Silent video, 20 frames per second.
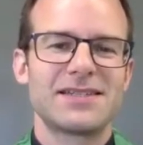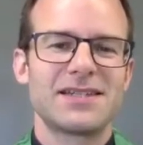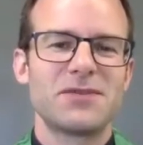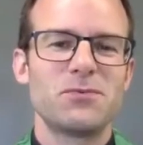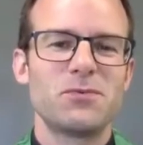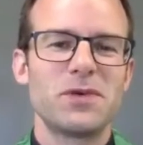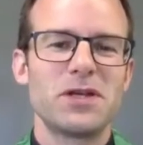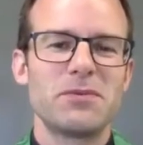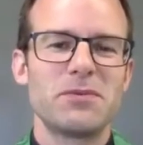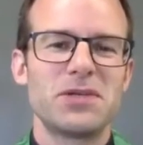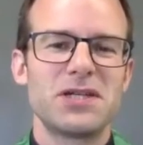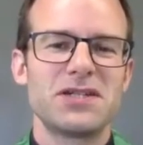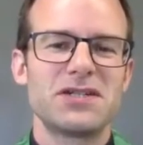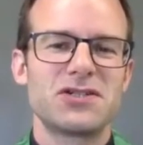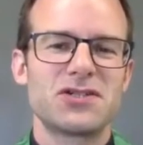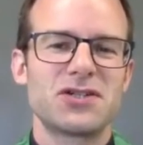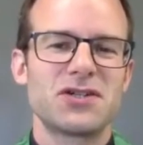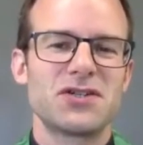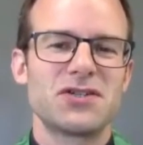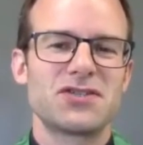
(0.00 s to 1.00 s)
can we be a
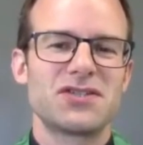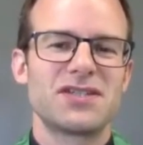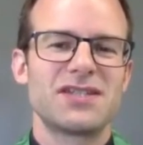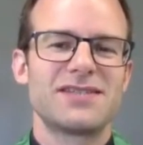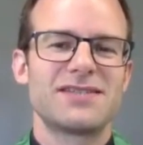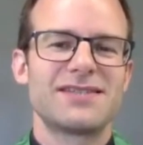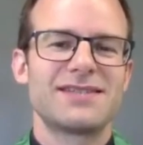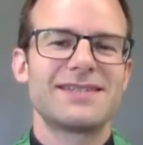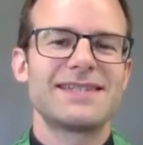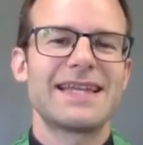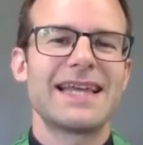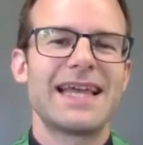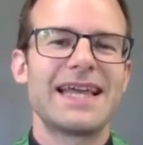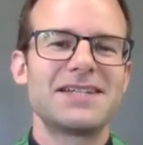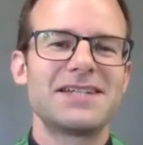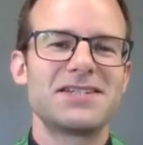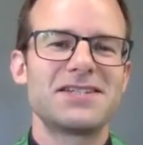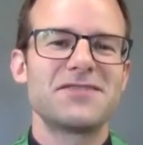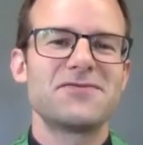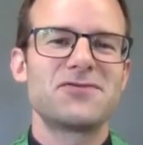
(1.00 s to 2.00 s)
church that is
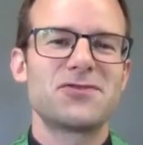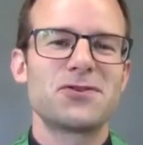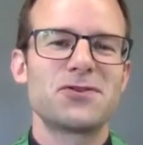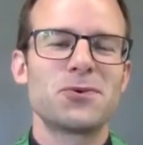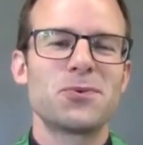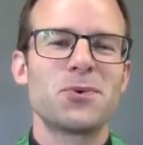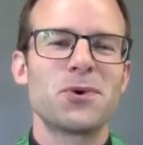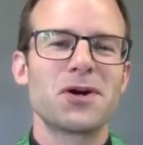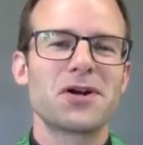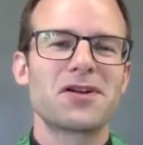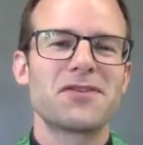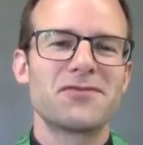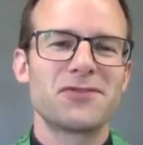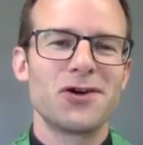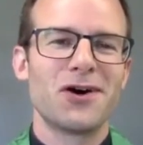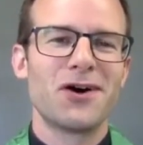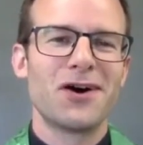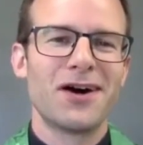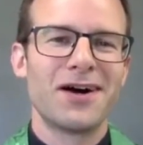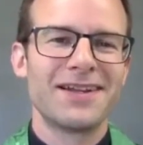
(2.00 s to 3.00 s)
attentive to the work of
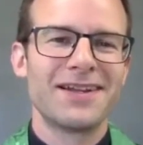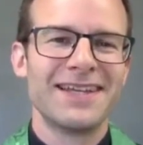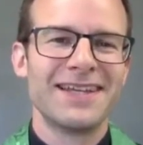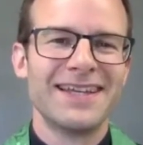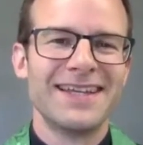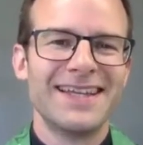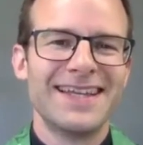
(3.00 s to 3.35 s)
God